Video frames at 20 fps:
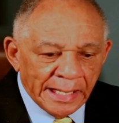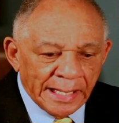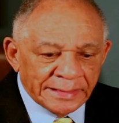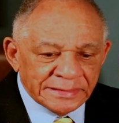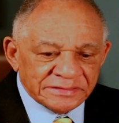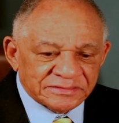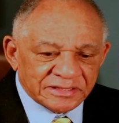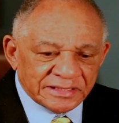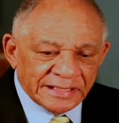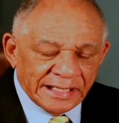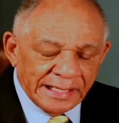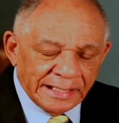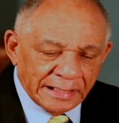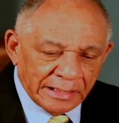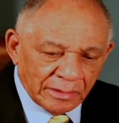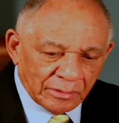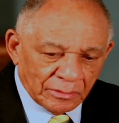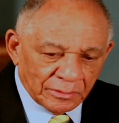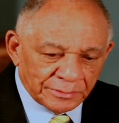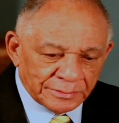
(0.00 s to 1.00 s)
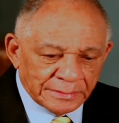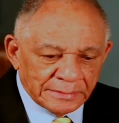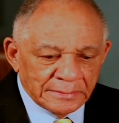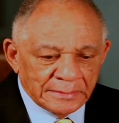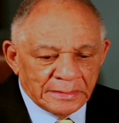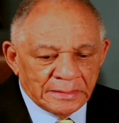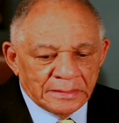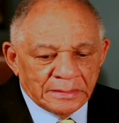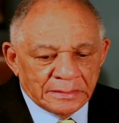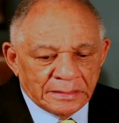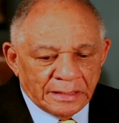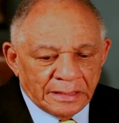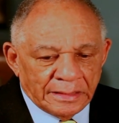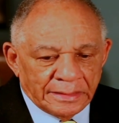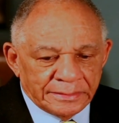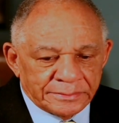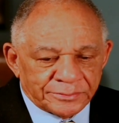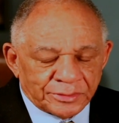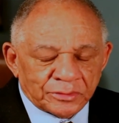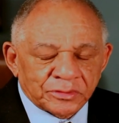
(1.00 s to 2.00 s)
And he said, hey, Harold,
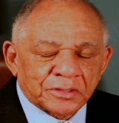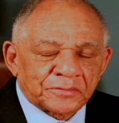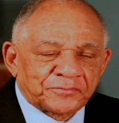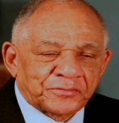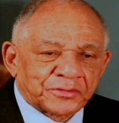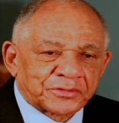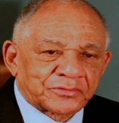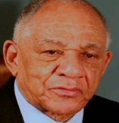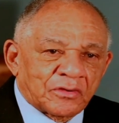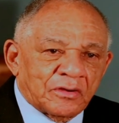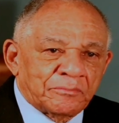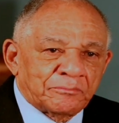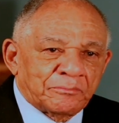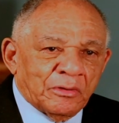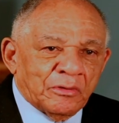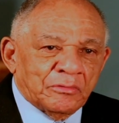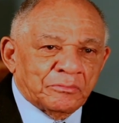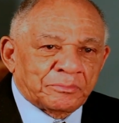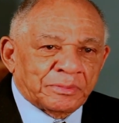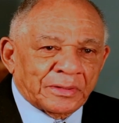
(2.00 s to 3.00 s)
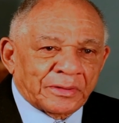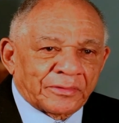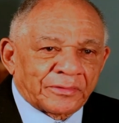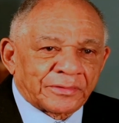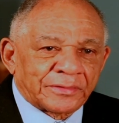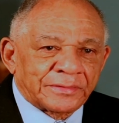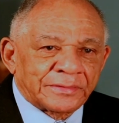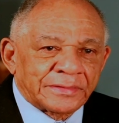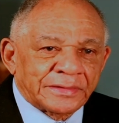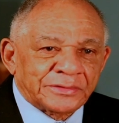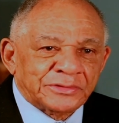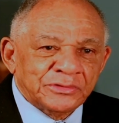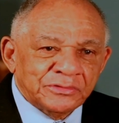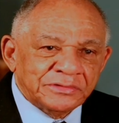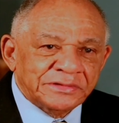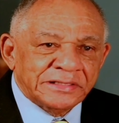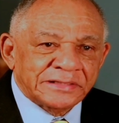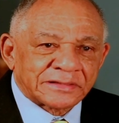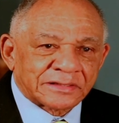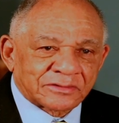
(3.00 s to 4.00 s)
they're looking for a trombone player, and you
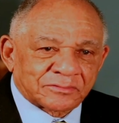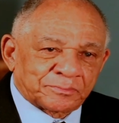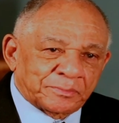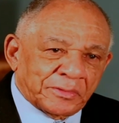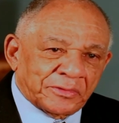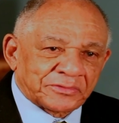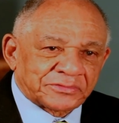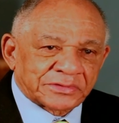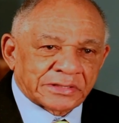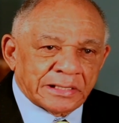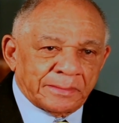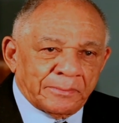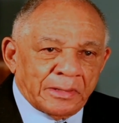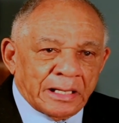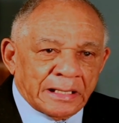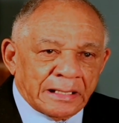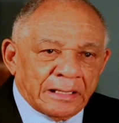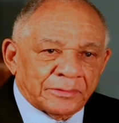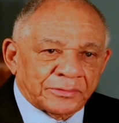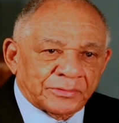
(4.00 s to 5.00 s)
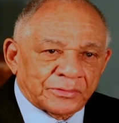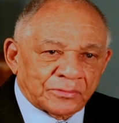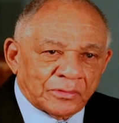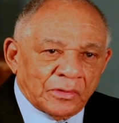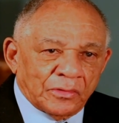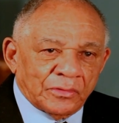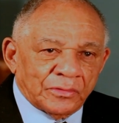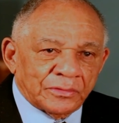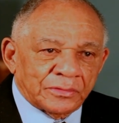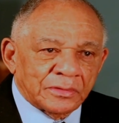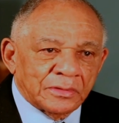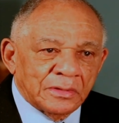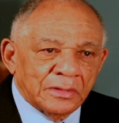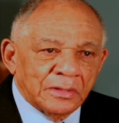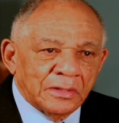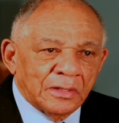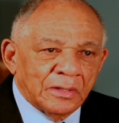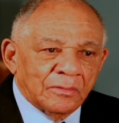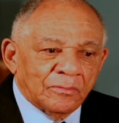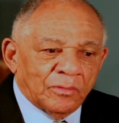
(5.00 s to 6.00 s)
need experience to come on out on the road.
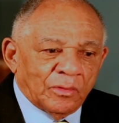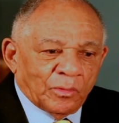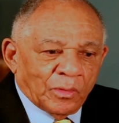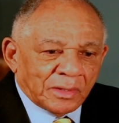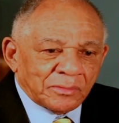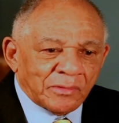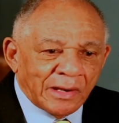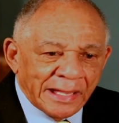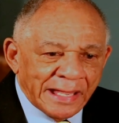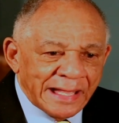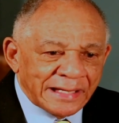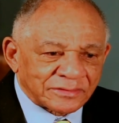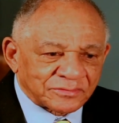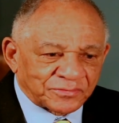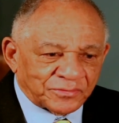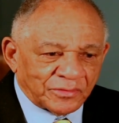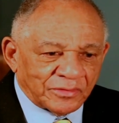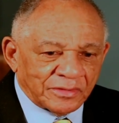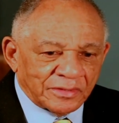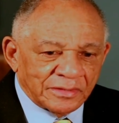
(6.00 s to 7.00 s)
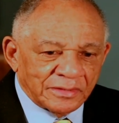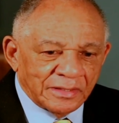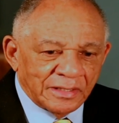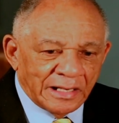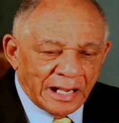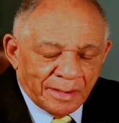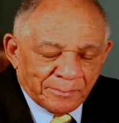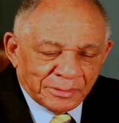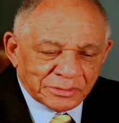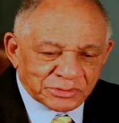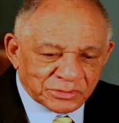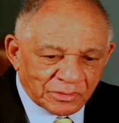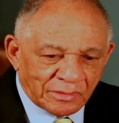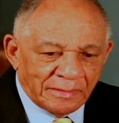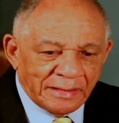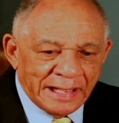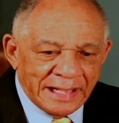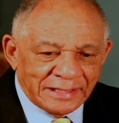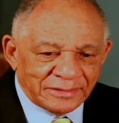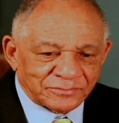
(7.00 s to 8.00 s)
Well, what do I ask for? How much do
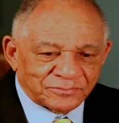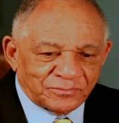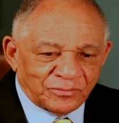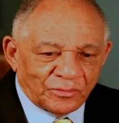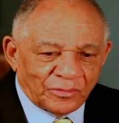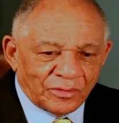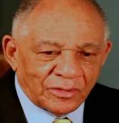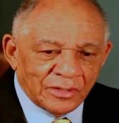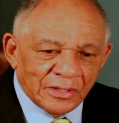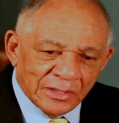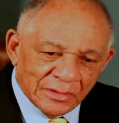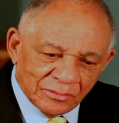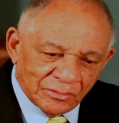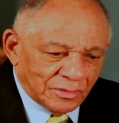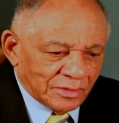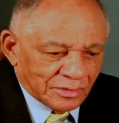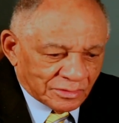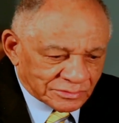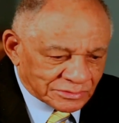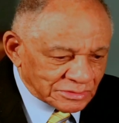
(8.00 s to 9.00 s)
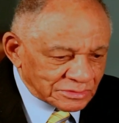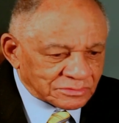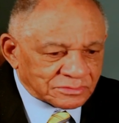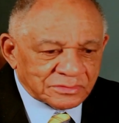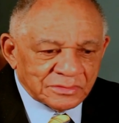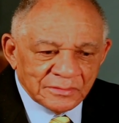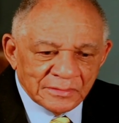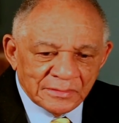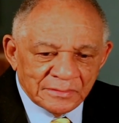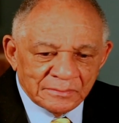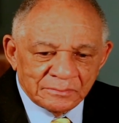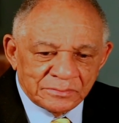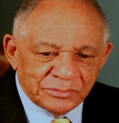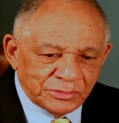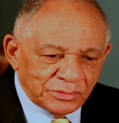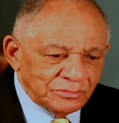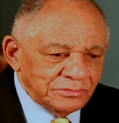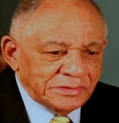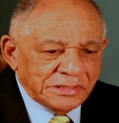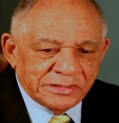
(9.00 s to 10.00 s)
I ask for? Well, just,
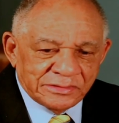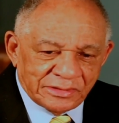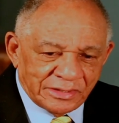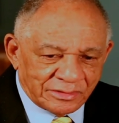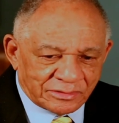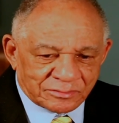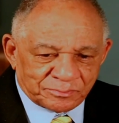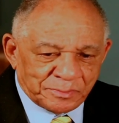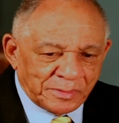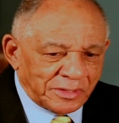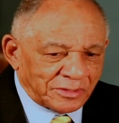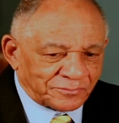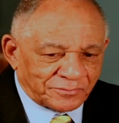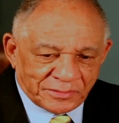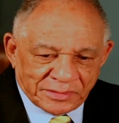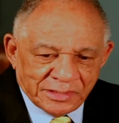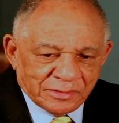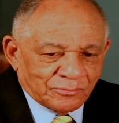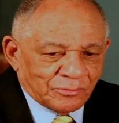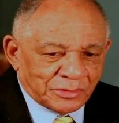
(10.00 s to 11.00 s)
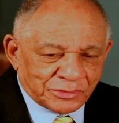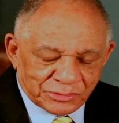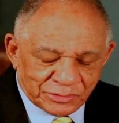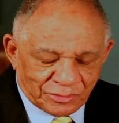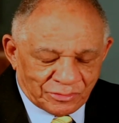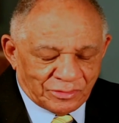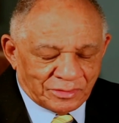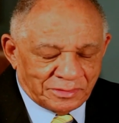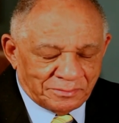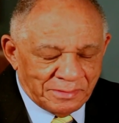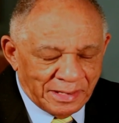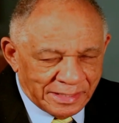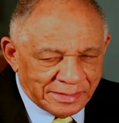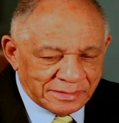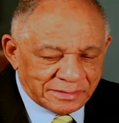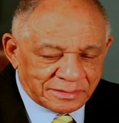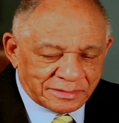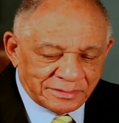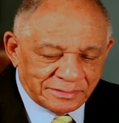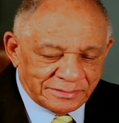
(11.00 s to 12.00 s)
you need the experience. Forget what you're going to
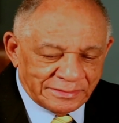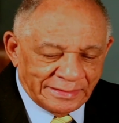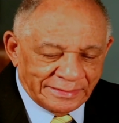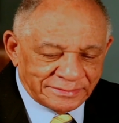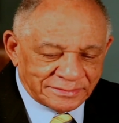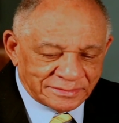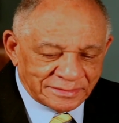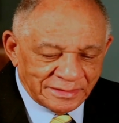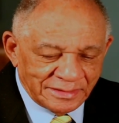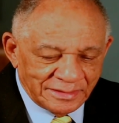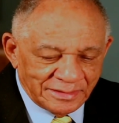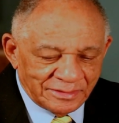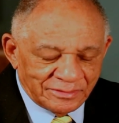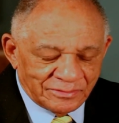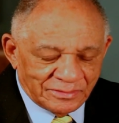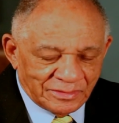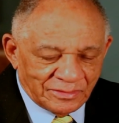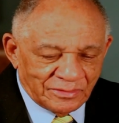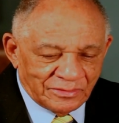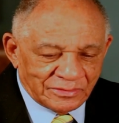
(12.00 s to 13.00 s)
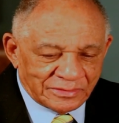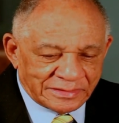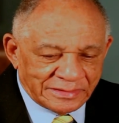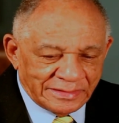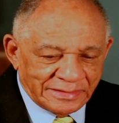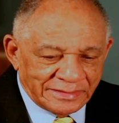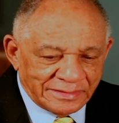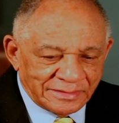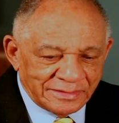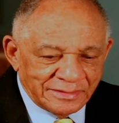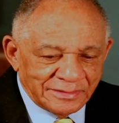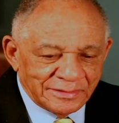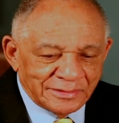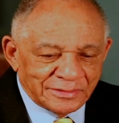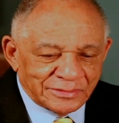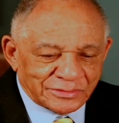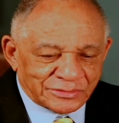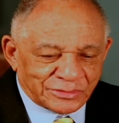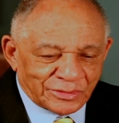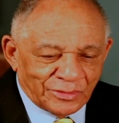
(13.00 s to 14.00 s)
make. And I, well, okay.
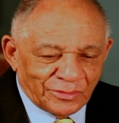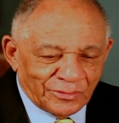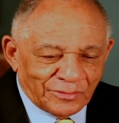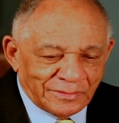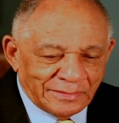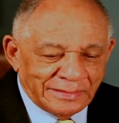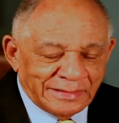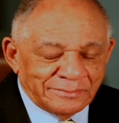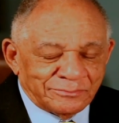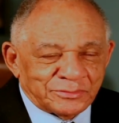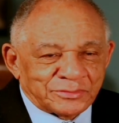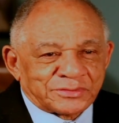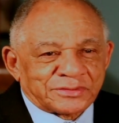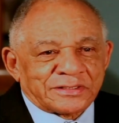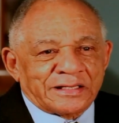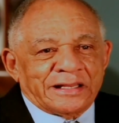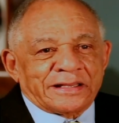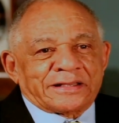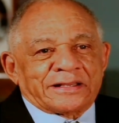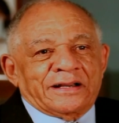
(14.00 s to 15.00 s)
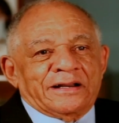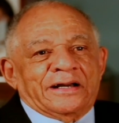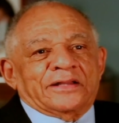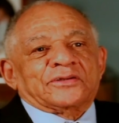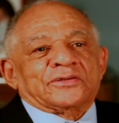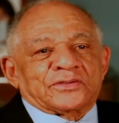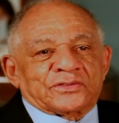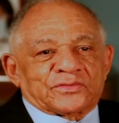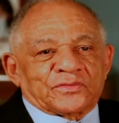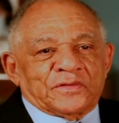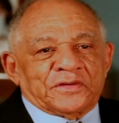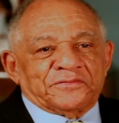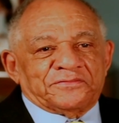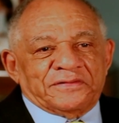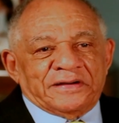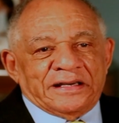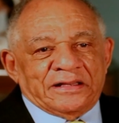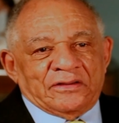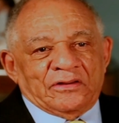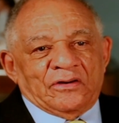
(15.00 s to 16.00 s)
So it was like
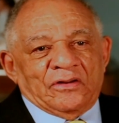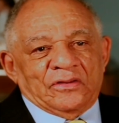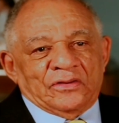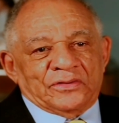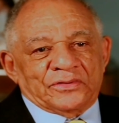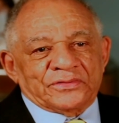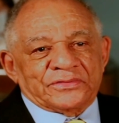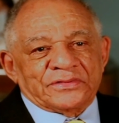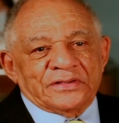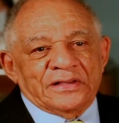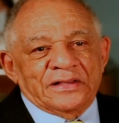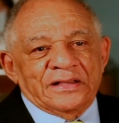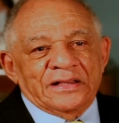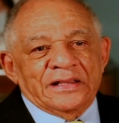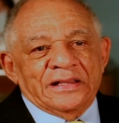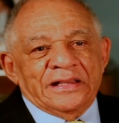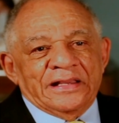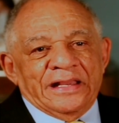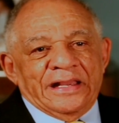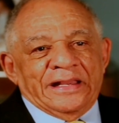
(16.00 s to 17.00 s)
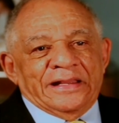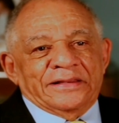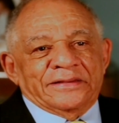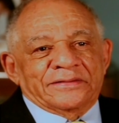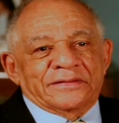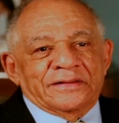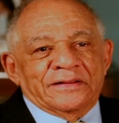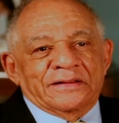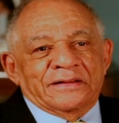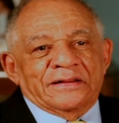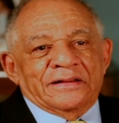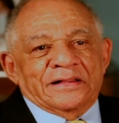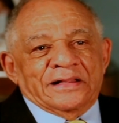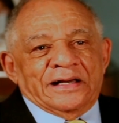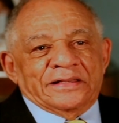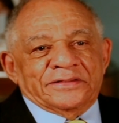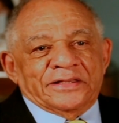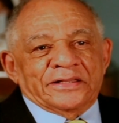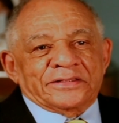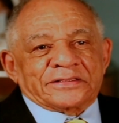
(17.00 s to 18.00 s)
$125. And
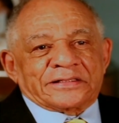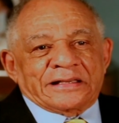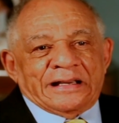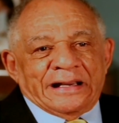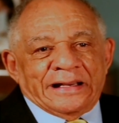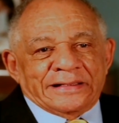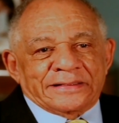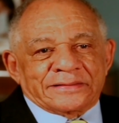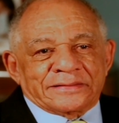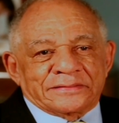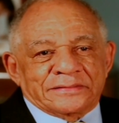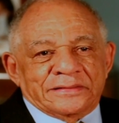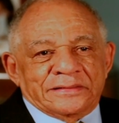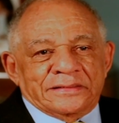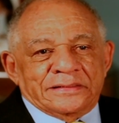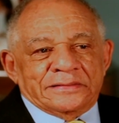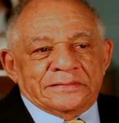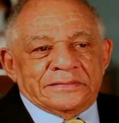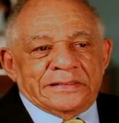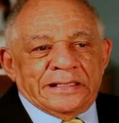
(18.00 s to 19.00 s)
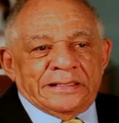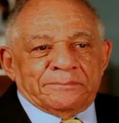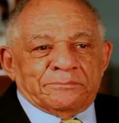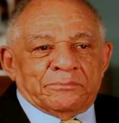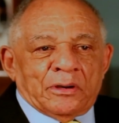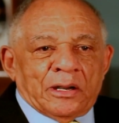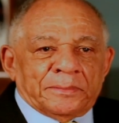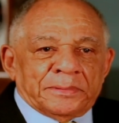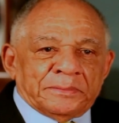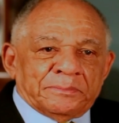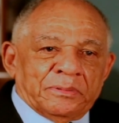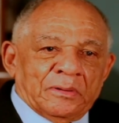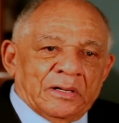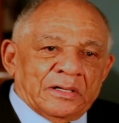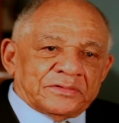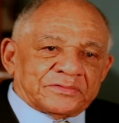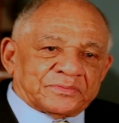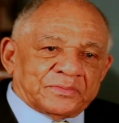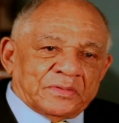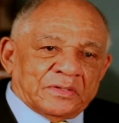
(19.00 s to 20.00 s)
another guy named Bobby
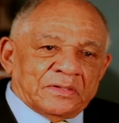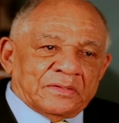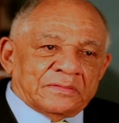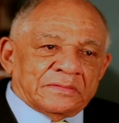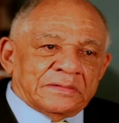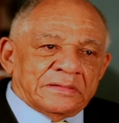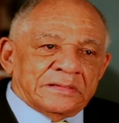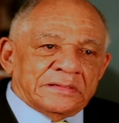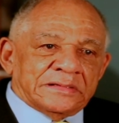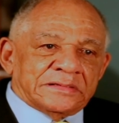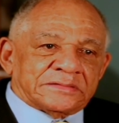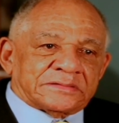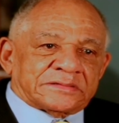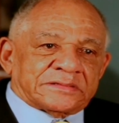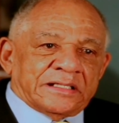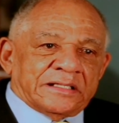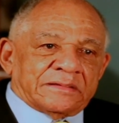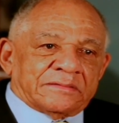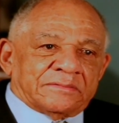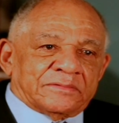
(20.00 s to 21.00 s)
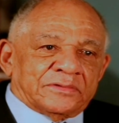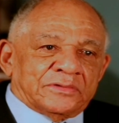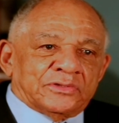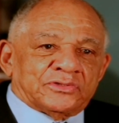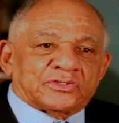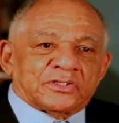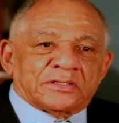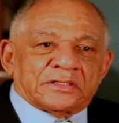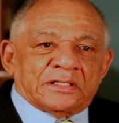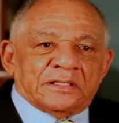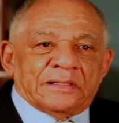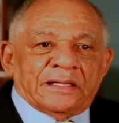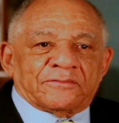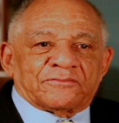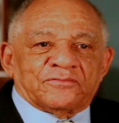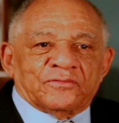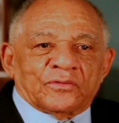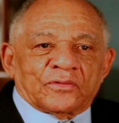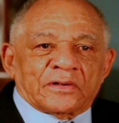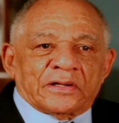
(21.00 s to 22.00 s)
Boswell said, you should get it
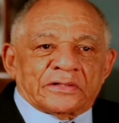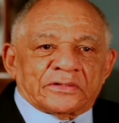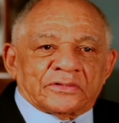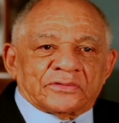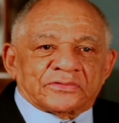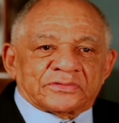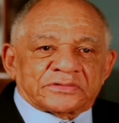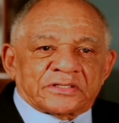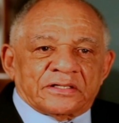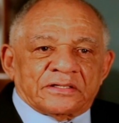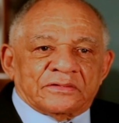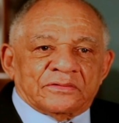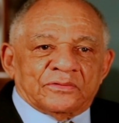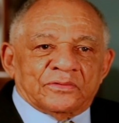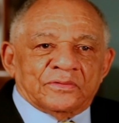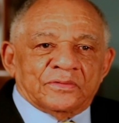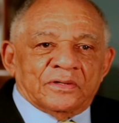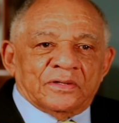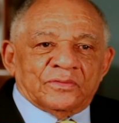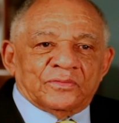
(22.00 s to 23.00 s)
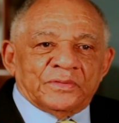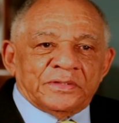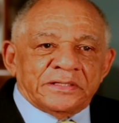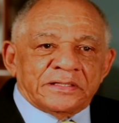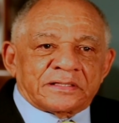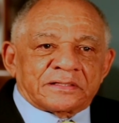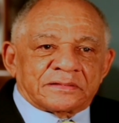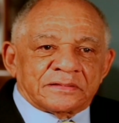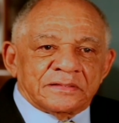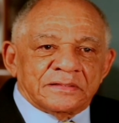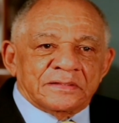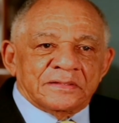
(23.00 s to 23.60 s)
like $400 or something a week.